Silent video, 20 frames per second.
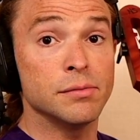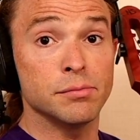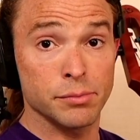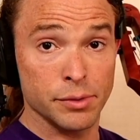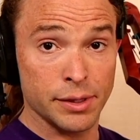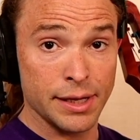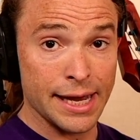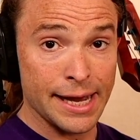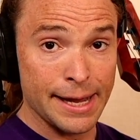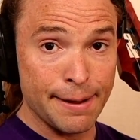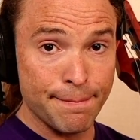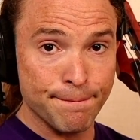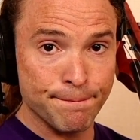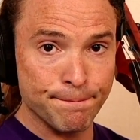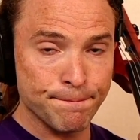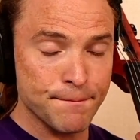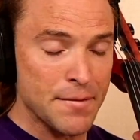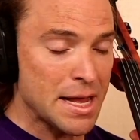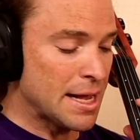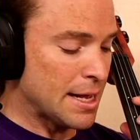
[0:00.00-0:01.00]
Okay,
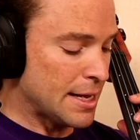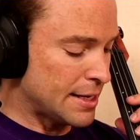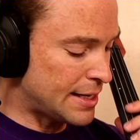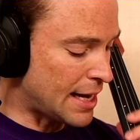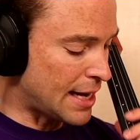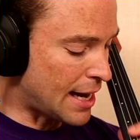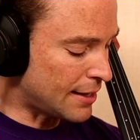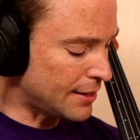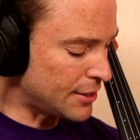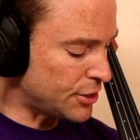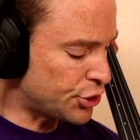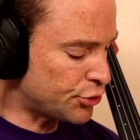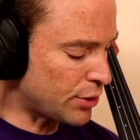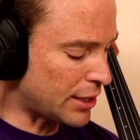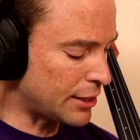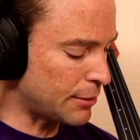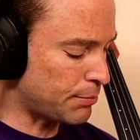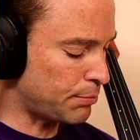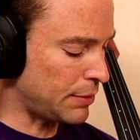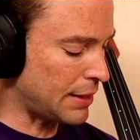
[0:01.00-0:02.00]
now let's try
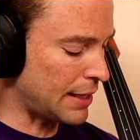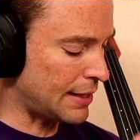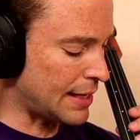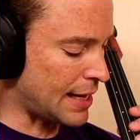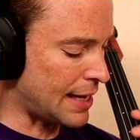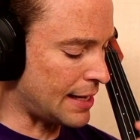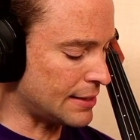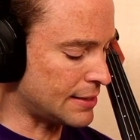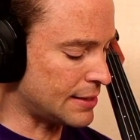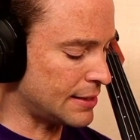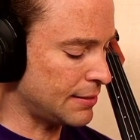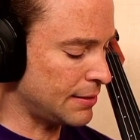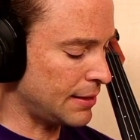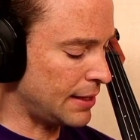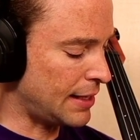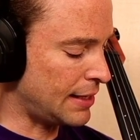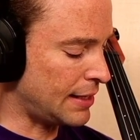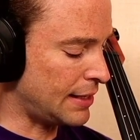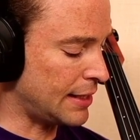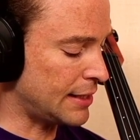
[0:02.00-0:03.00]
to play that
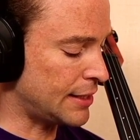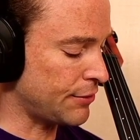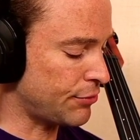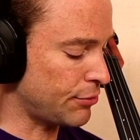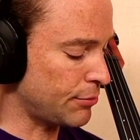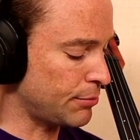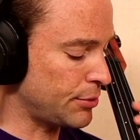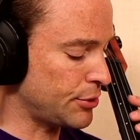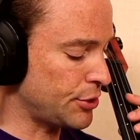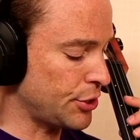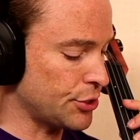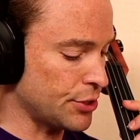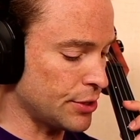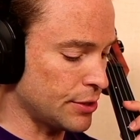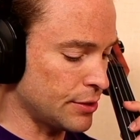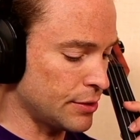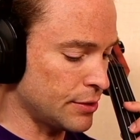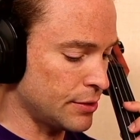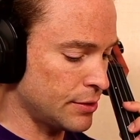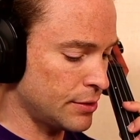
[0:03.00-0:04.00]
in a different
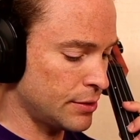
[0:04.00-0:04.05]
position.